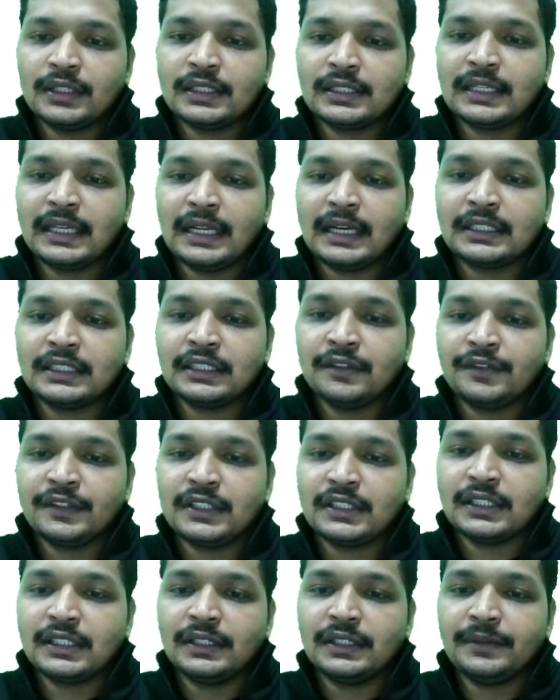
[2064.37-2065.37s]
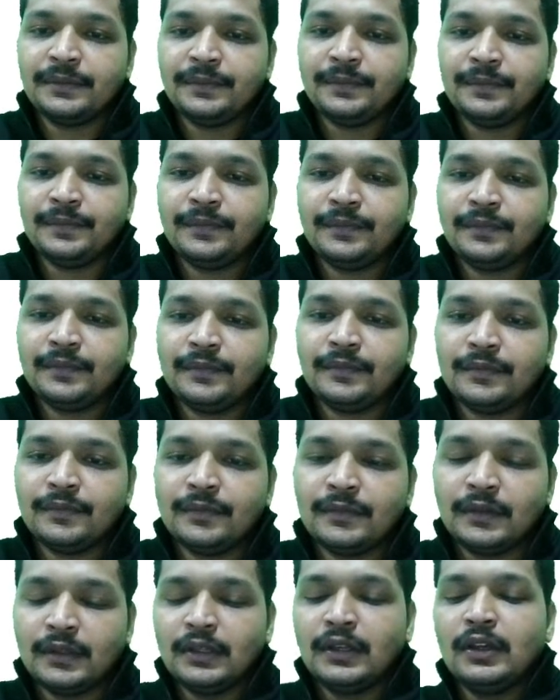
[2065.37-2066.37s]
Direction of its.
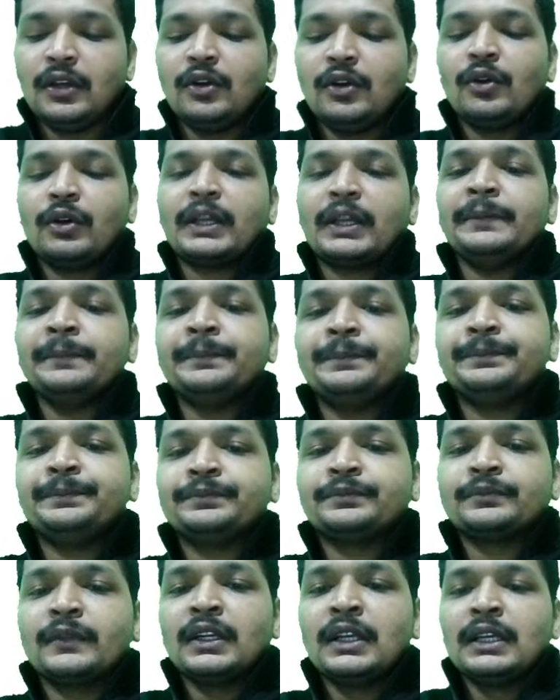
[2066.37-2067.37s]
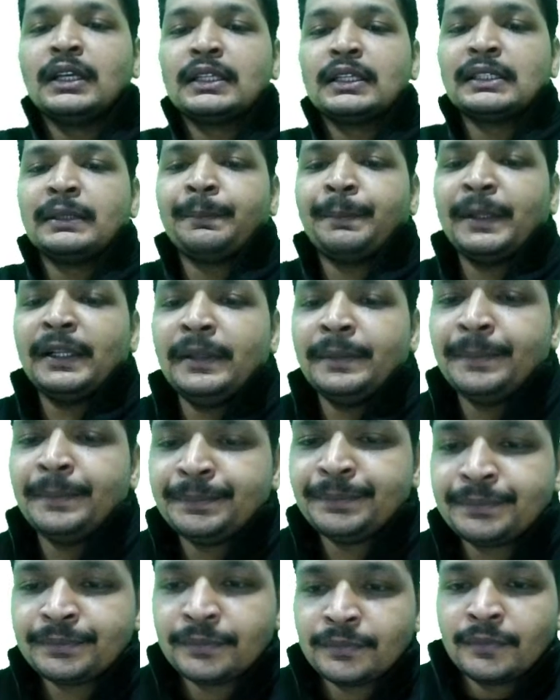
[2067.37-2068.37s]
Okay, simple.